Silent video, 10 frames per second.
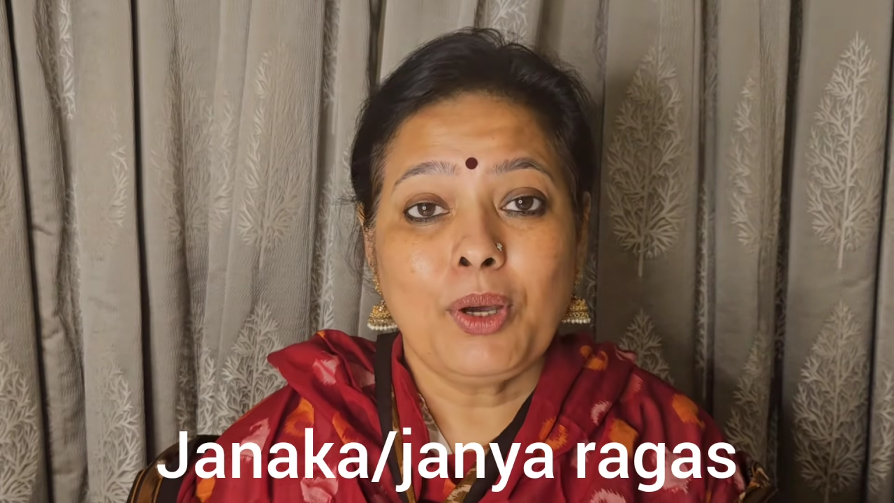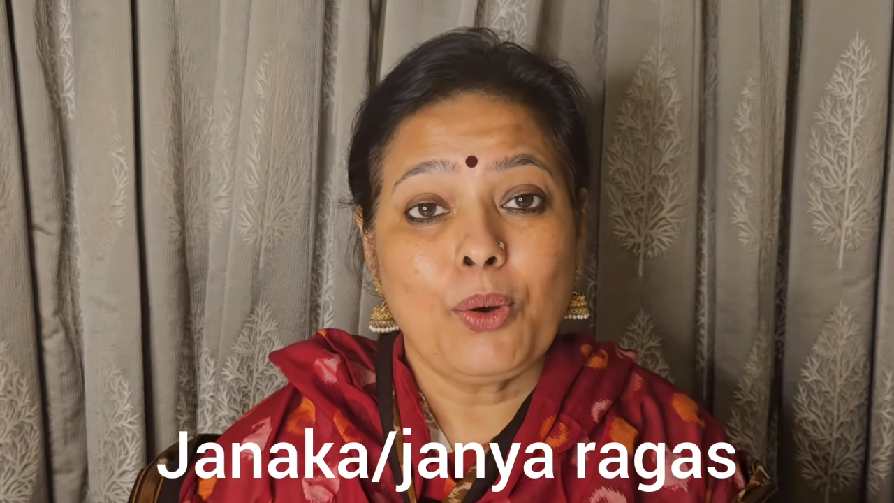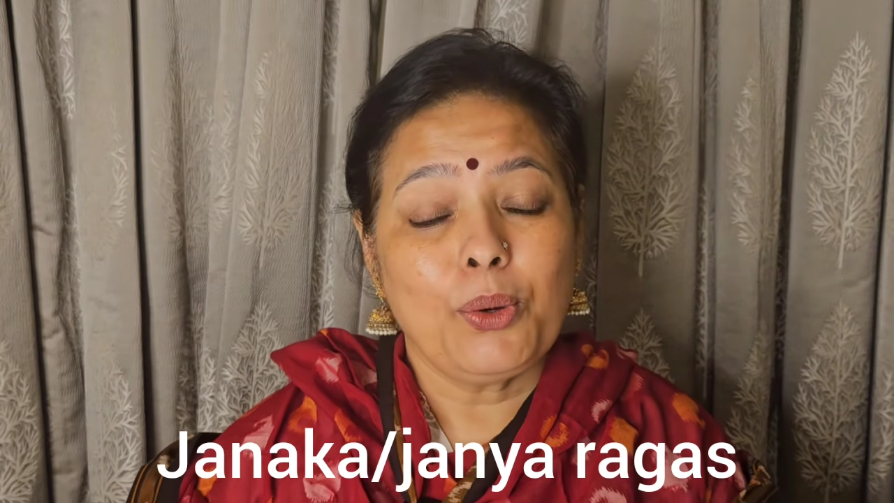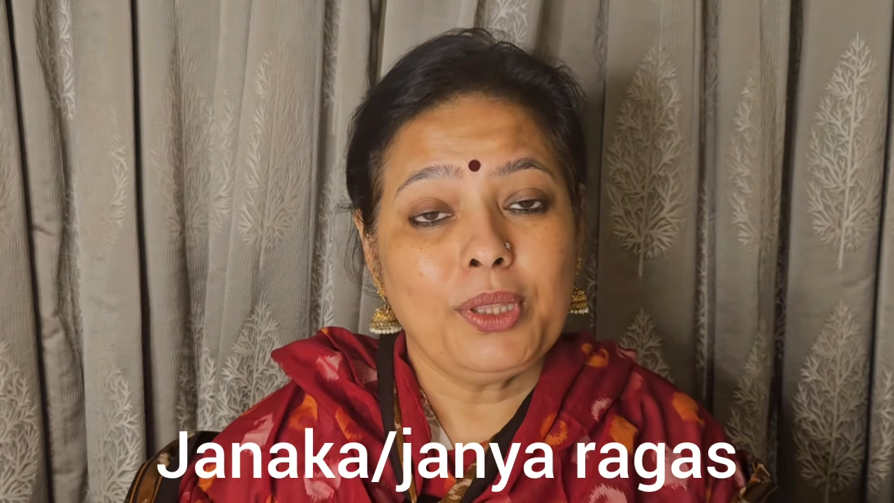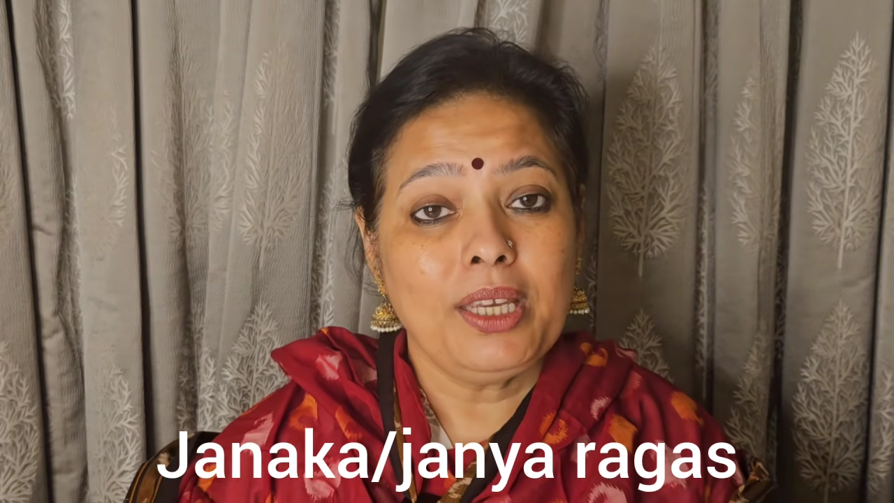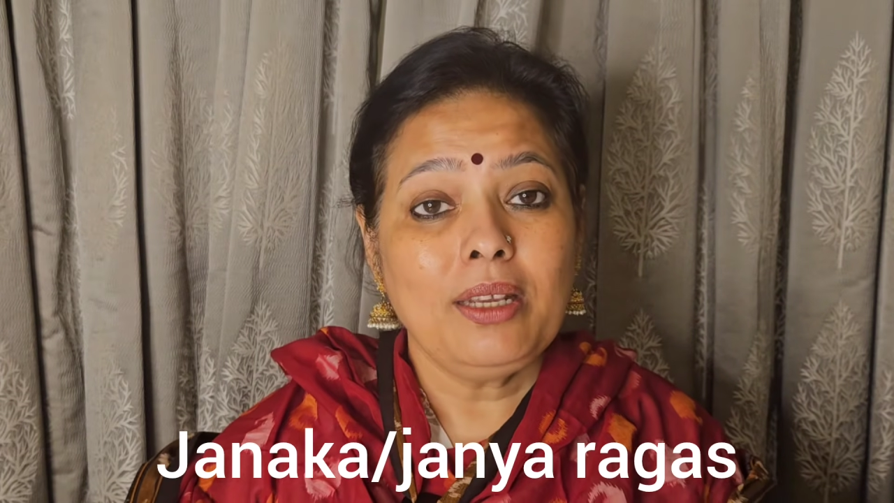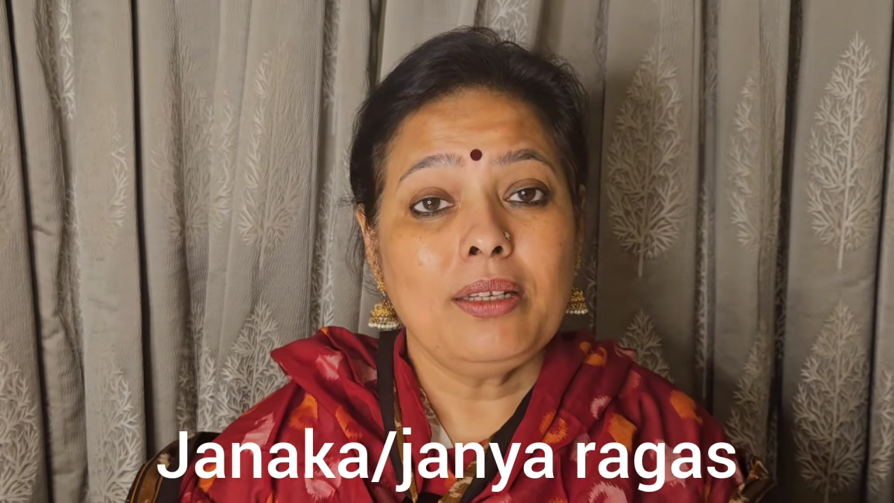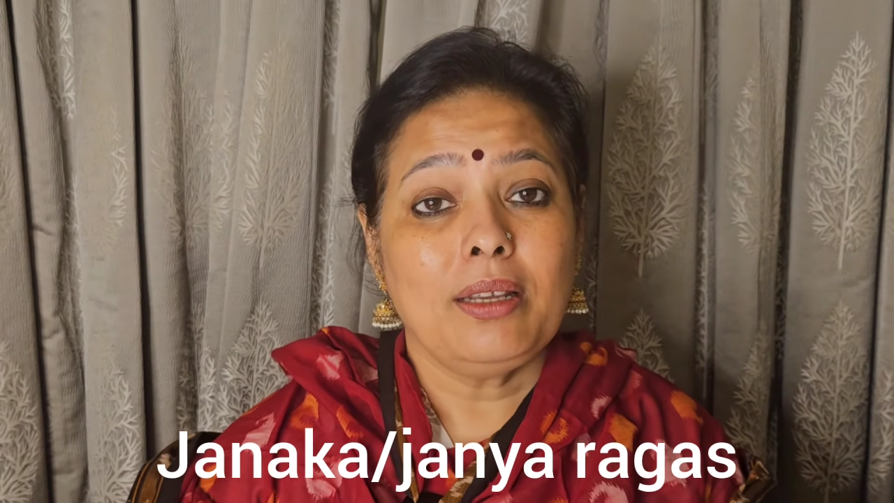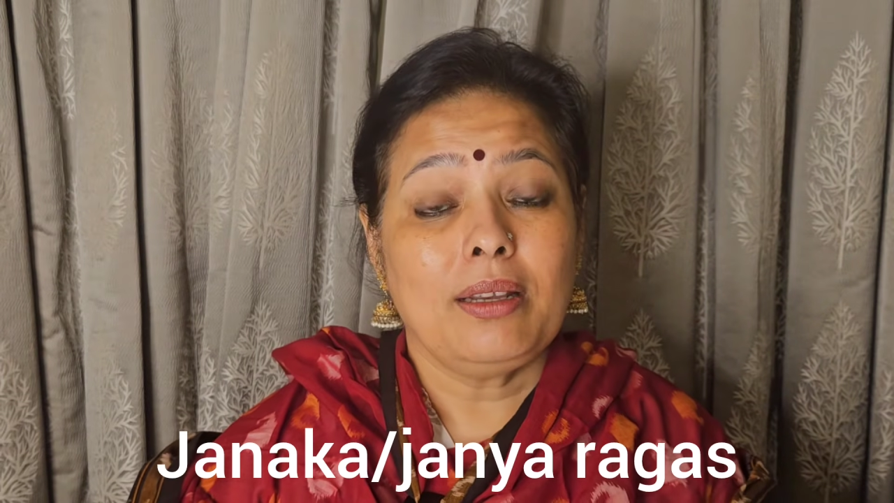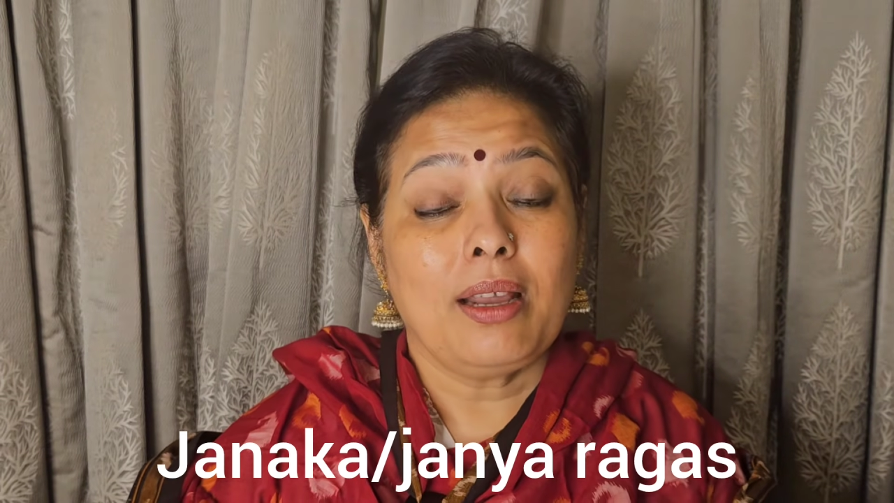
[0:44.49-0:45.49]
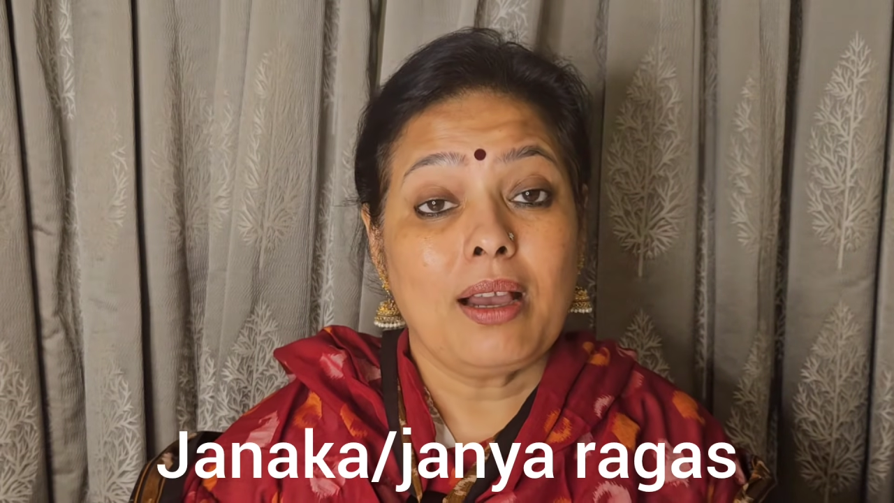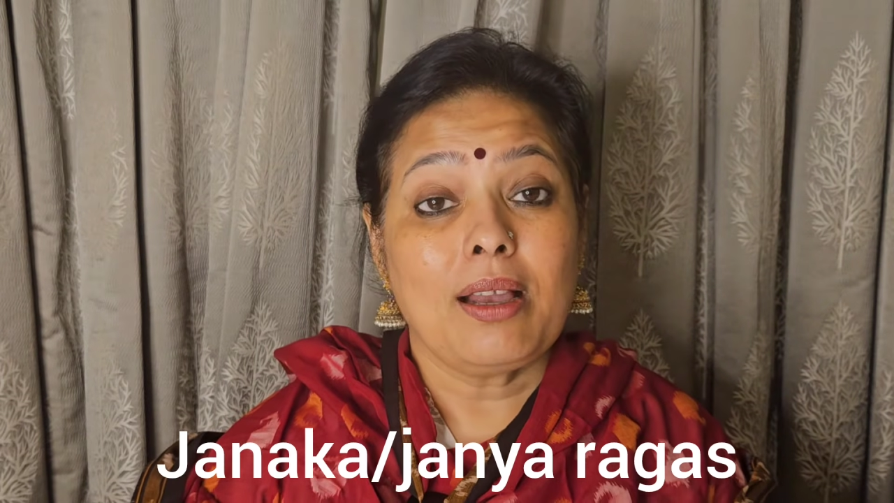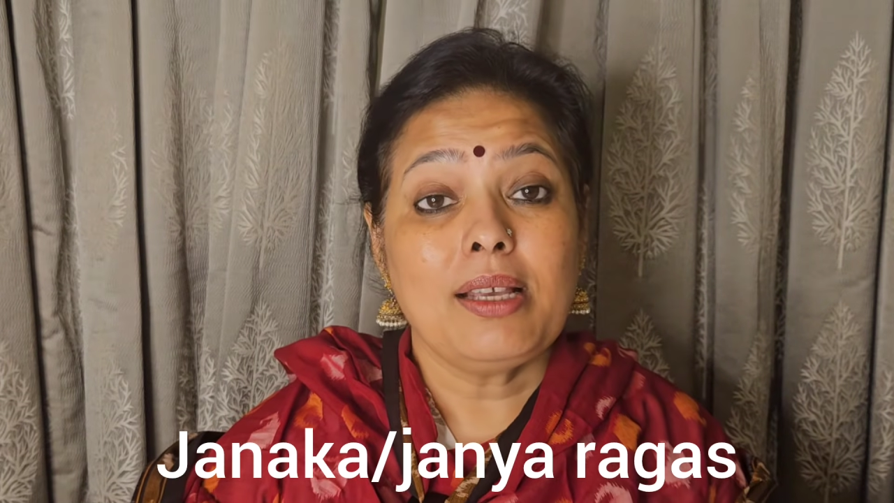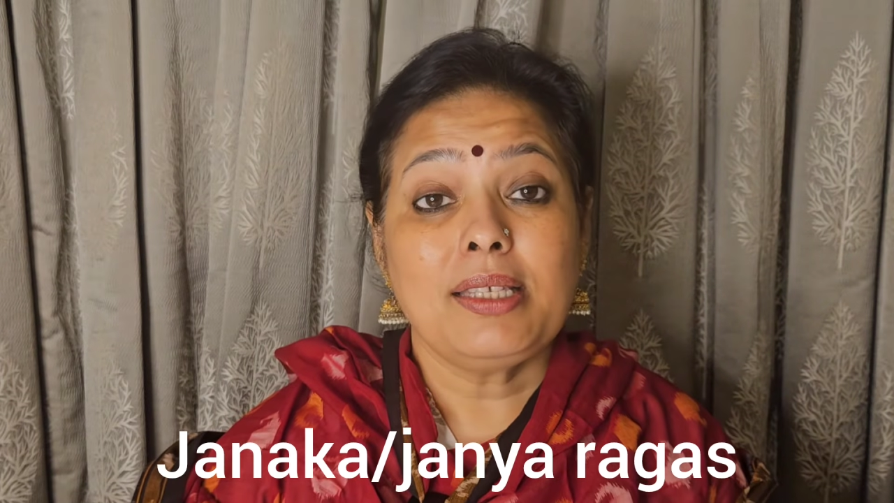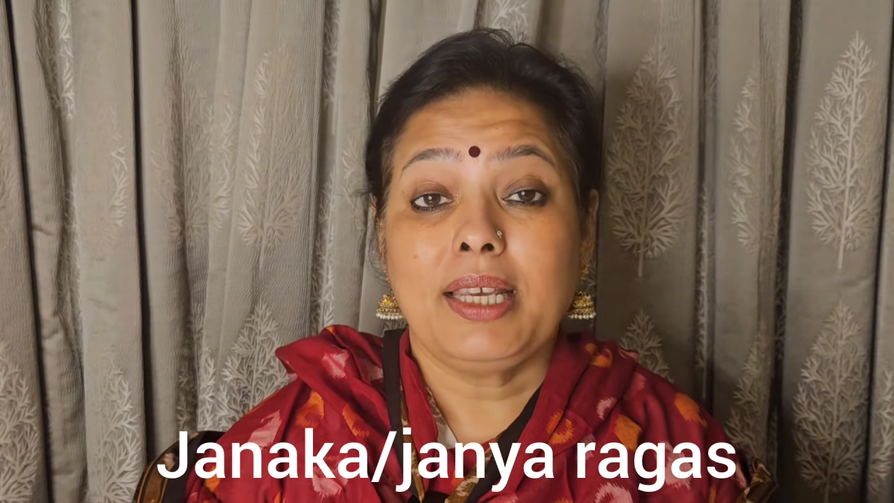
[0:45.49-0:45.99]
or the ragas